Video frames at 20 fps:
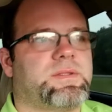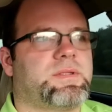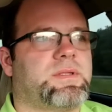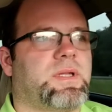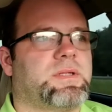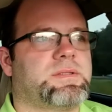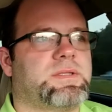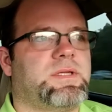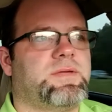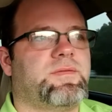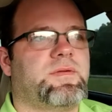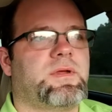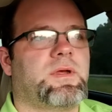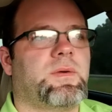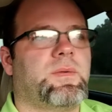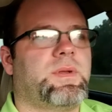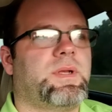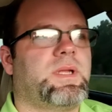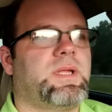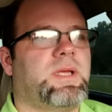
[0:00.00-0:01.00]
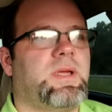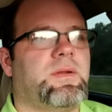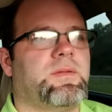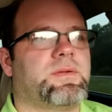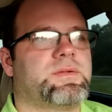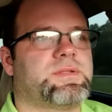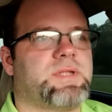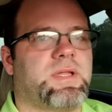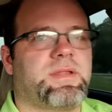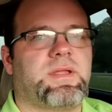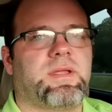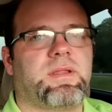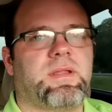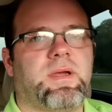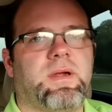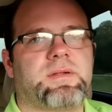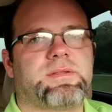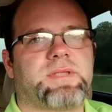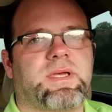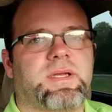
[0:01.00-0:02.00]
It doesn't even go into gear. There's nothing
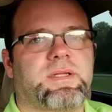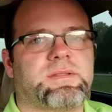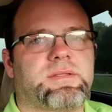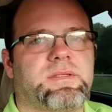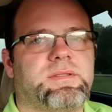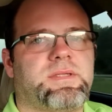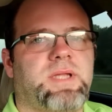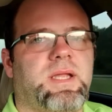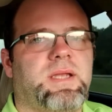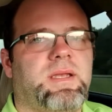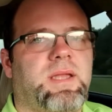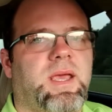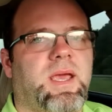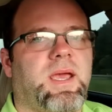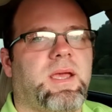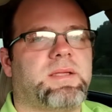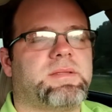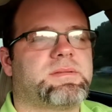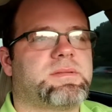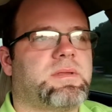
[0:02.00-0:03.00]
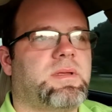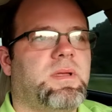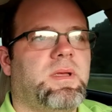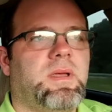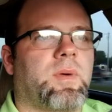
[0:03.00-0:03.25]
there. It's like it's a dead case.